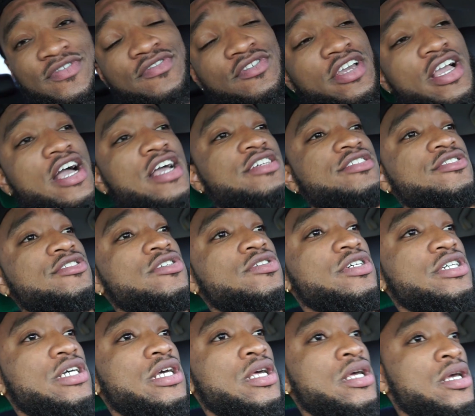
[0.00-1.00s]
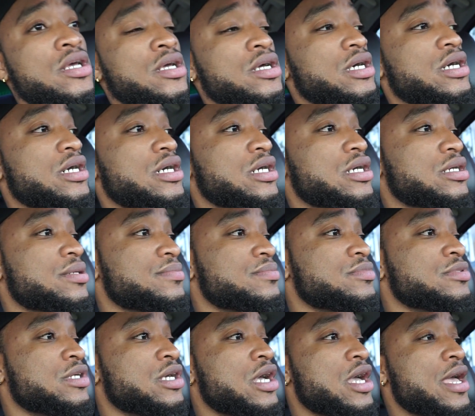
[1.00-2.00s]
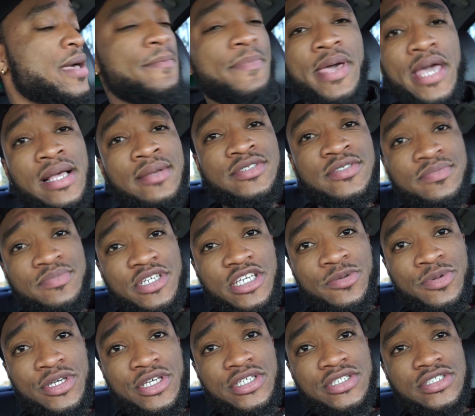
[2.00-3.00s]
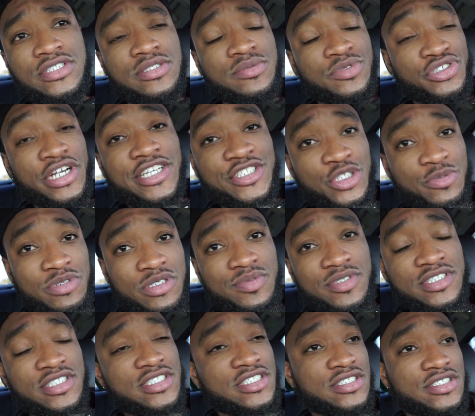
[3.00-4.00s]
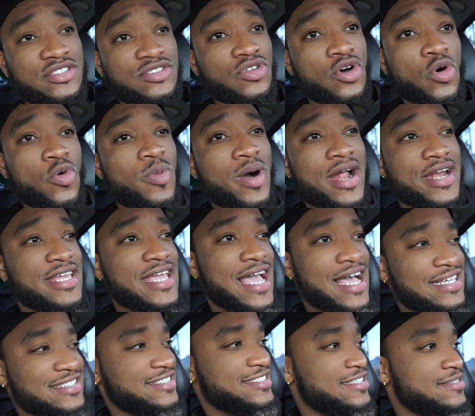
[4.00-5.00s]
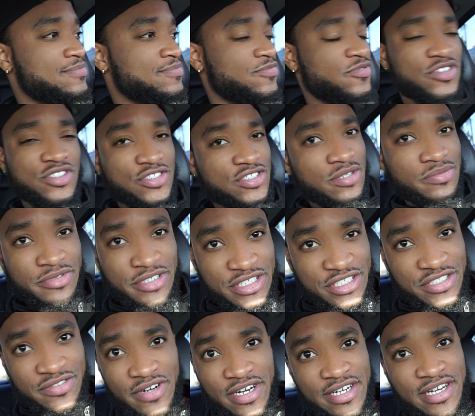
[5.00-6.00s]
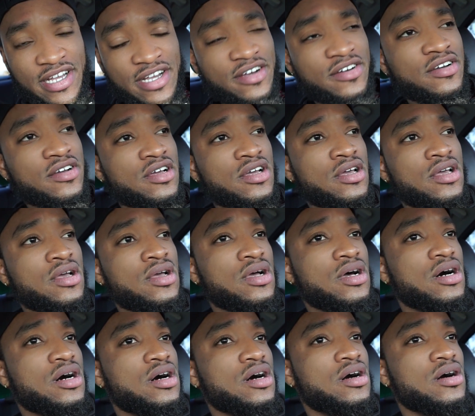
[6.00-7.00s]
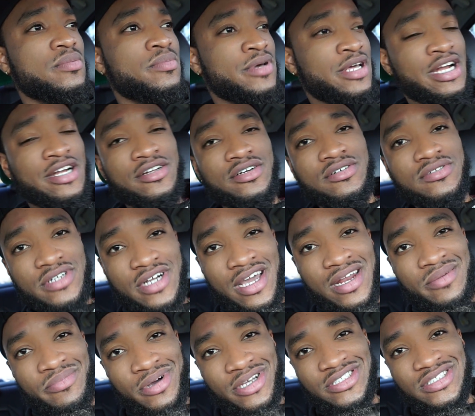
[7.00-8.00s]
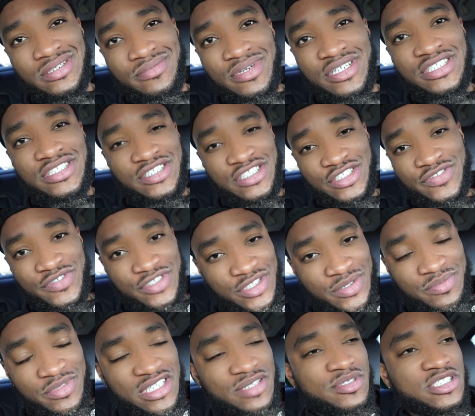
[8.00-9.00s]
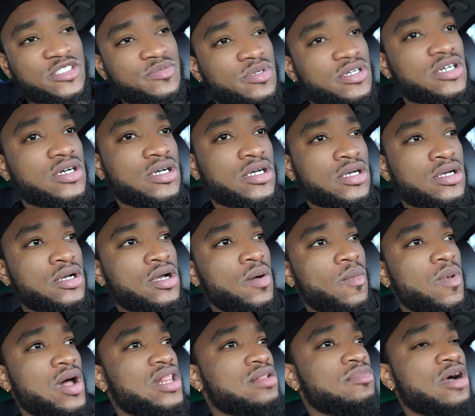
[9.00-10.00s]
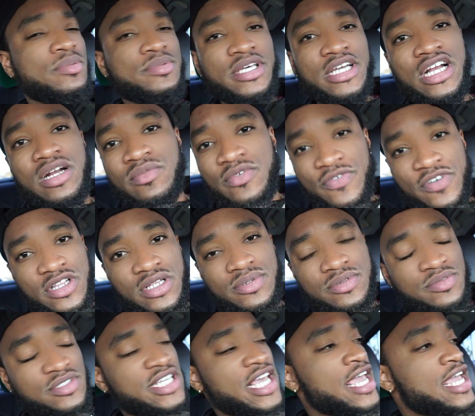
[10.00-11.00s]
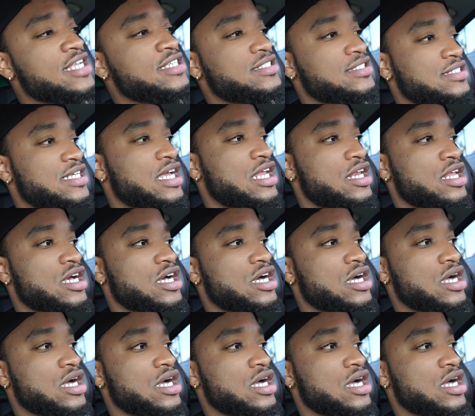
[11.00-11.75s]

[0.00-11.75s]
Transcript: of you guys know it. Pick up some BBs, some tracer BBs, because nobody has them for some reason right now. And I know we're kind of busting a mission just for some BBs, but while I'm up there, I'm gonna fill up some tanks and